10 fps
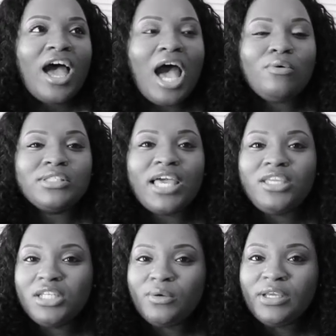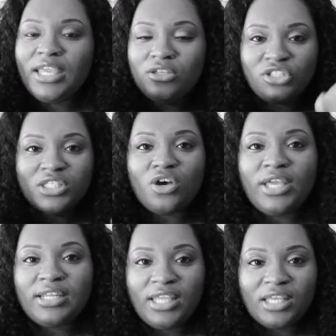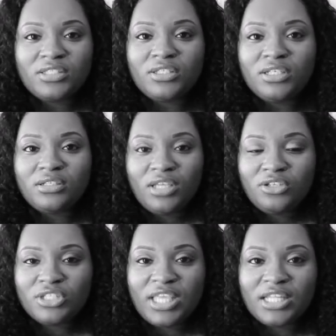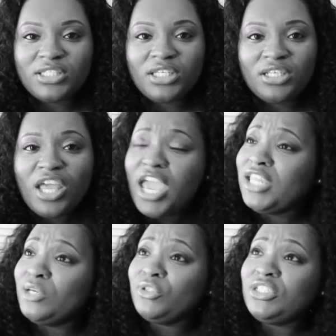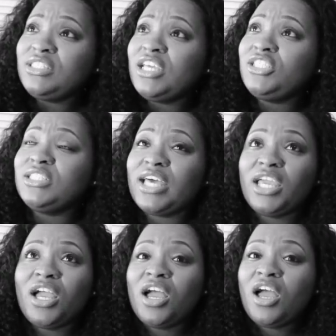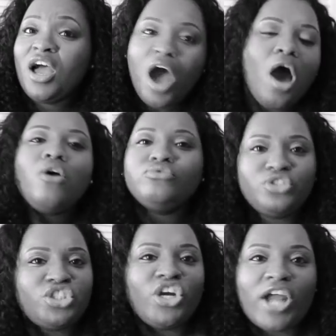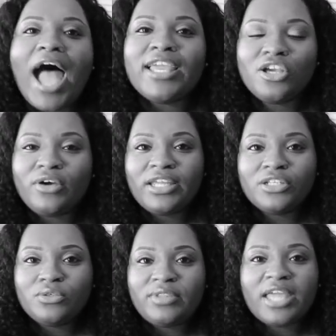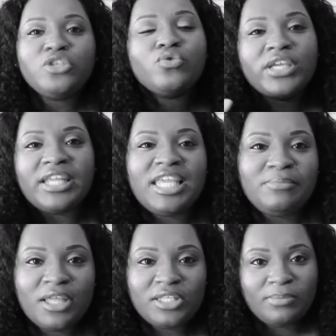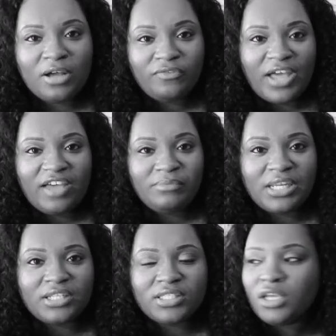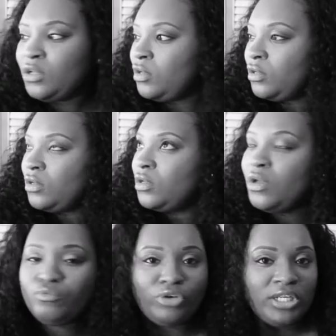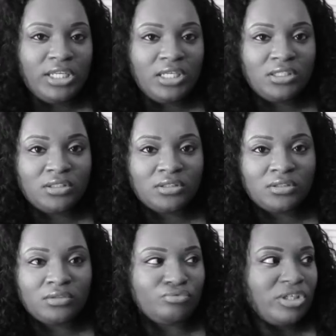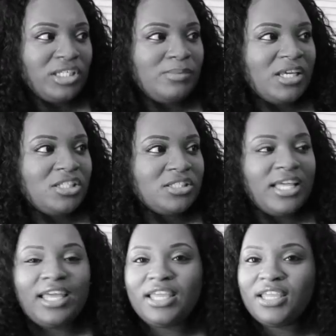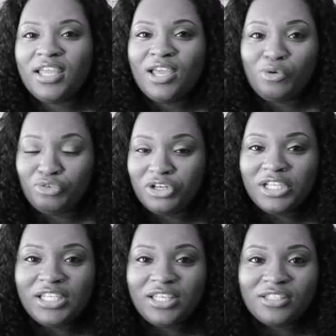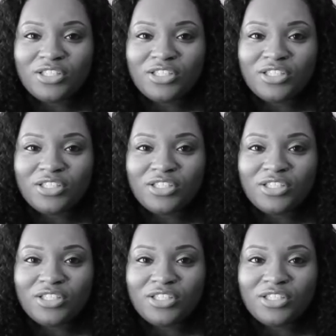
I was like, you know what? Can you just go ahead and cancel it? Can you just cancel it? And look what she said. She's like, oh, sure, I can go ahead and do that. You'll get an email in about five minutes. Really? Really, bitch? Like really?